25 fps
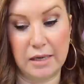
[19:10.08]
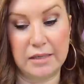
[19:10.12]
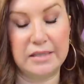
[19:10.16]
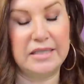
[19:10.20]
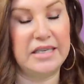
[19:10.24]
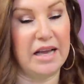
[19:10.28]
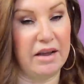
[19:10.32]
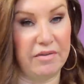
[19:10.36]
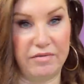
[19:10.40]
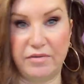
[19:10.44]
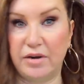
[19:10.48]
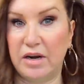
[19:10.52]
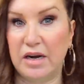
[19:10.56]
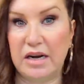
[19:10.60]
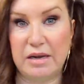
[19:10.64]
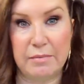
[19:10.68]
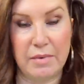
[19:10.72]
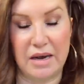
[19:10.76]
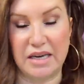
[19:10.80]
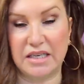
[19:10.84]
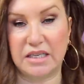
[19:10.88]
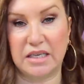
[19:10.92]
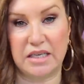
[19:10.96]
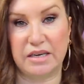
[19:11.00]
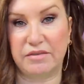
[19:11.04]
definitely
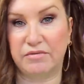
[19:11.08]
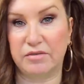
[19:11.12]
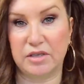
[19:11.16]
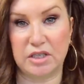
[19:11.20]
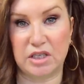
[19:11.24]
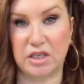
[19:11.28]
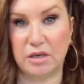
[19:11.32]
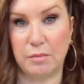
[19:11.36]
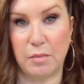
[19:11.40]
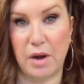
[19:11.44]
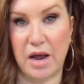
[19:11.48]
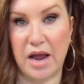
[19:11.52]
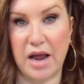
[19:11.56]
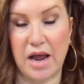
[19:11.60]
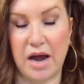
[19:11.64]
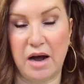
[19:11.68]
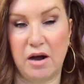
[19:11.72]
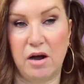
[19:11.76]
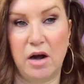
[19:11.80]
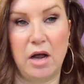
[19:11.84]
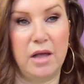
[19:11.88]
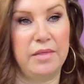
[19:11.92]
makes a difference to my hair.